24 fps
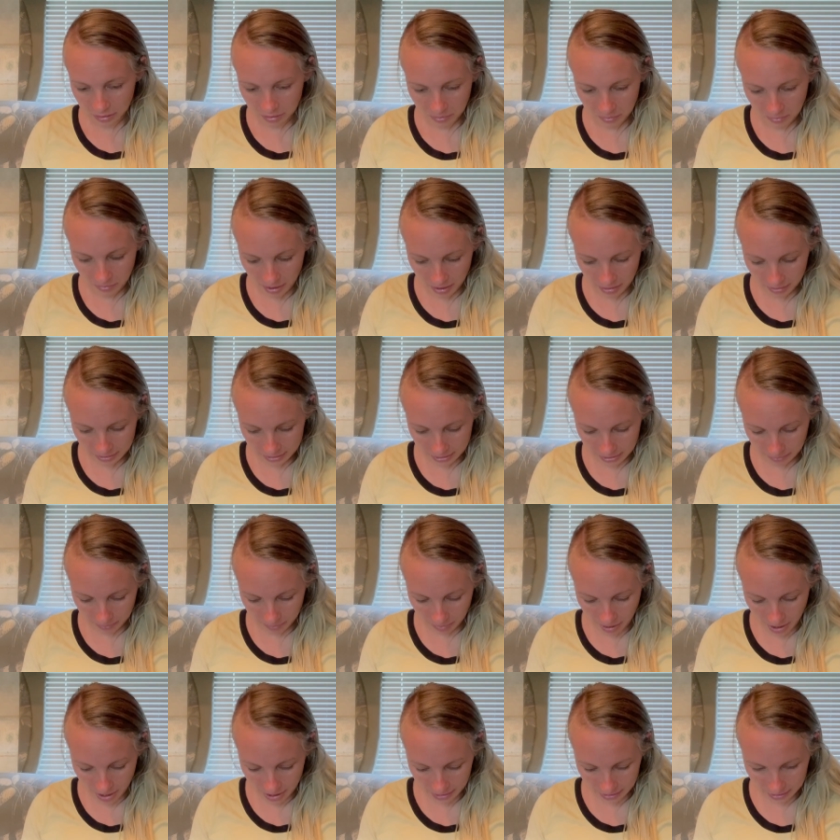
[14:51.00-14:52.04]
where's the
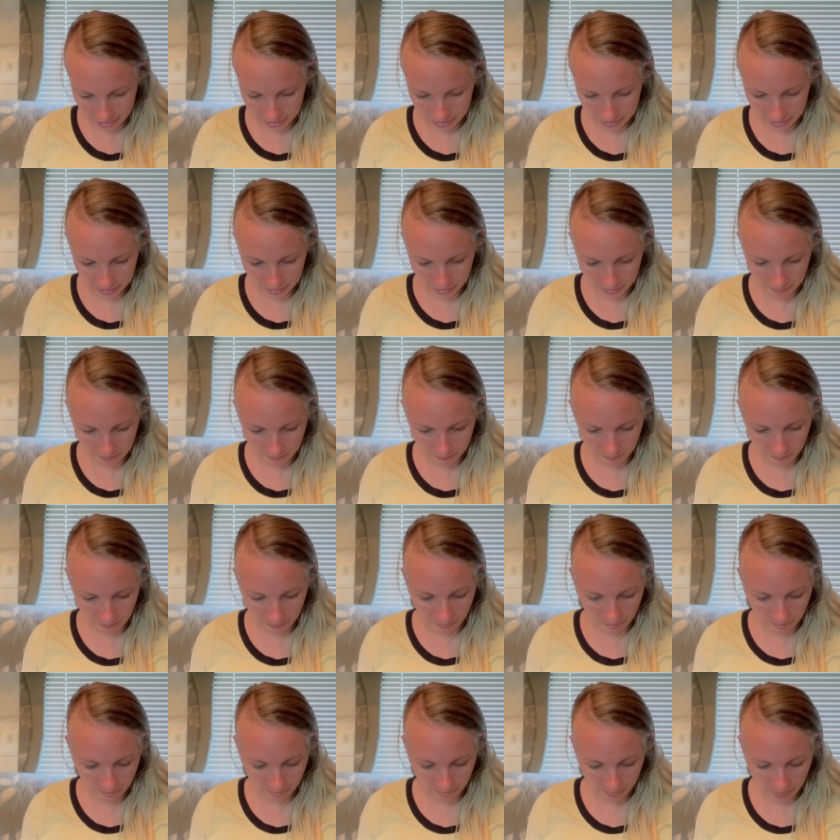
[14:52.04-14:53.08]
price?
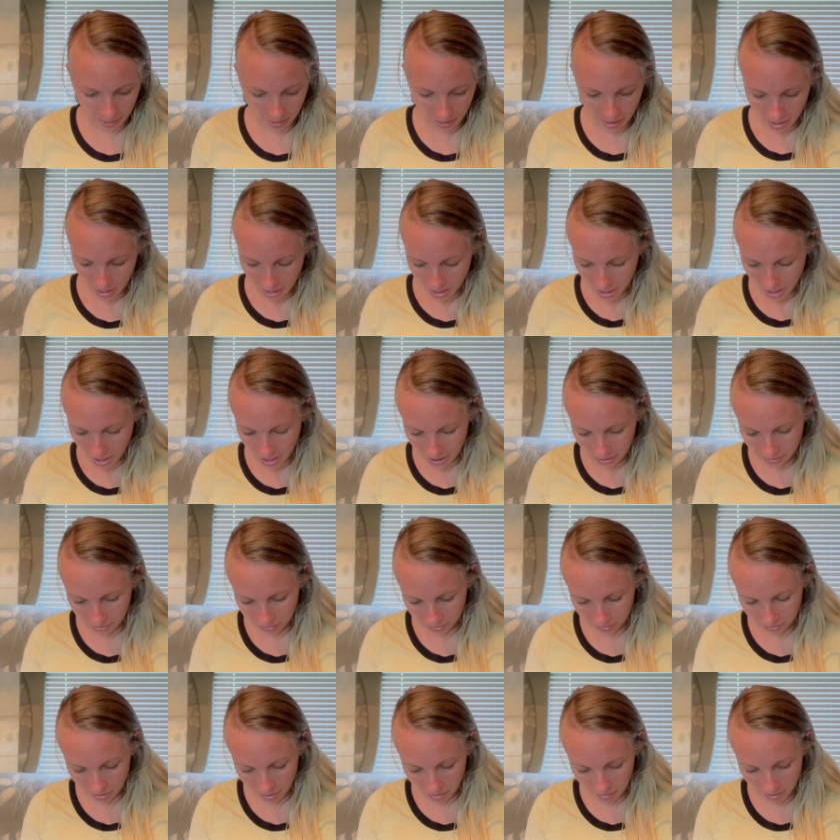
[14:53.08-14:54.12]
I
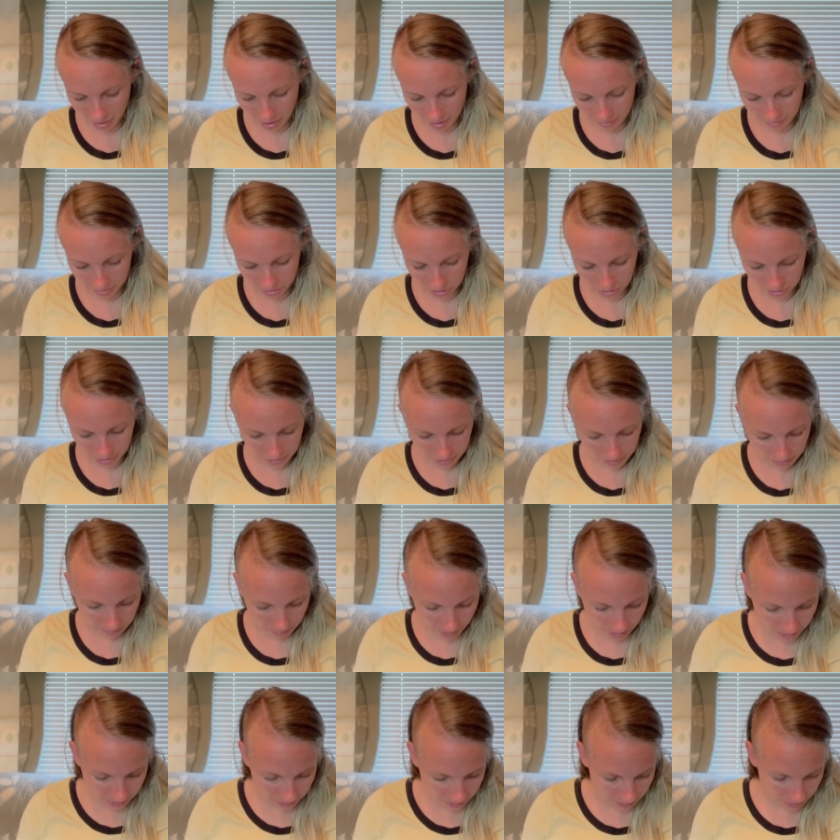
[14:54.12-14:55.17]
don't know how much this
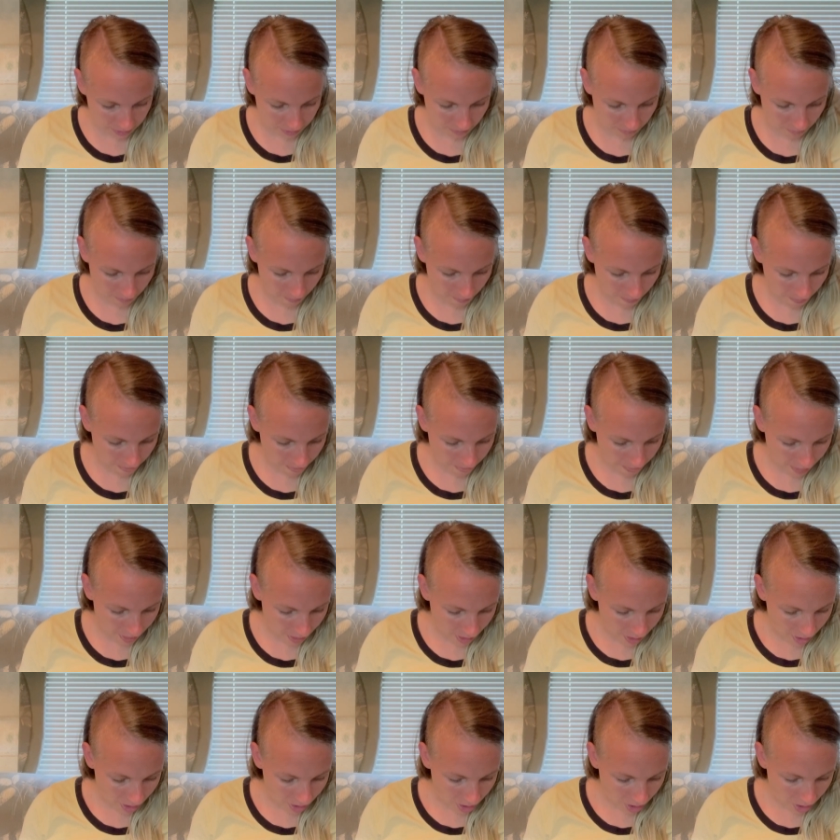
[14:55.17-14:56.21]
was.
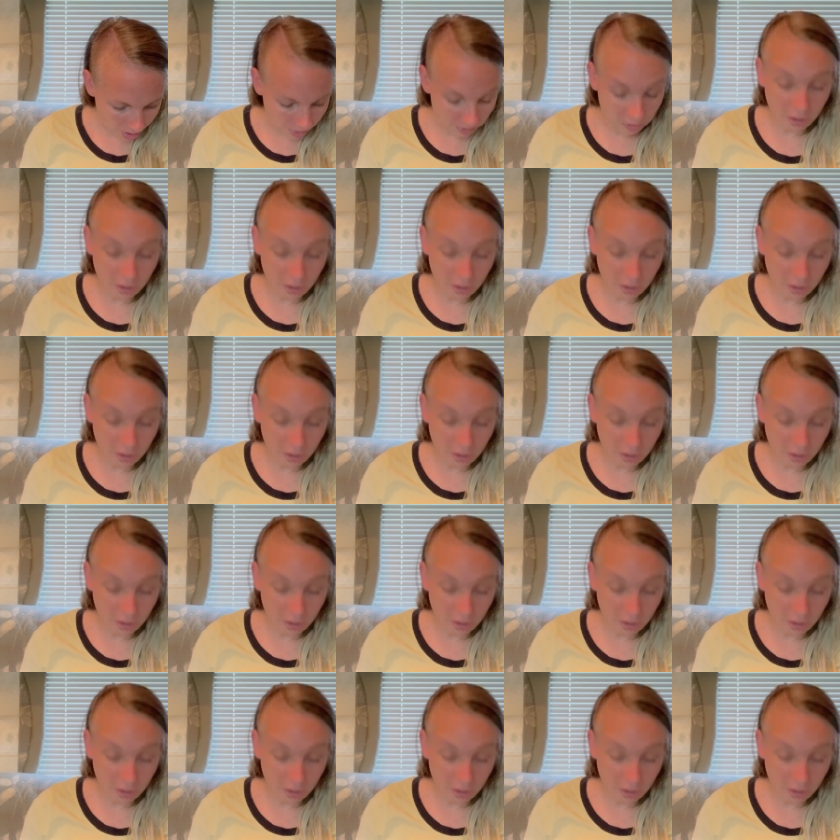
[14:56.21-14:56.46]
Hold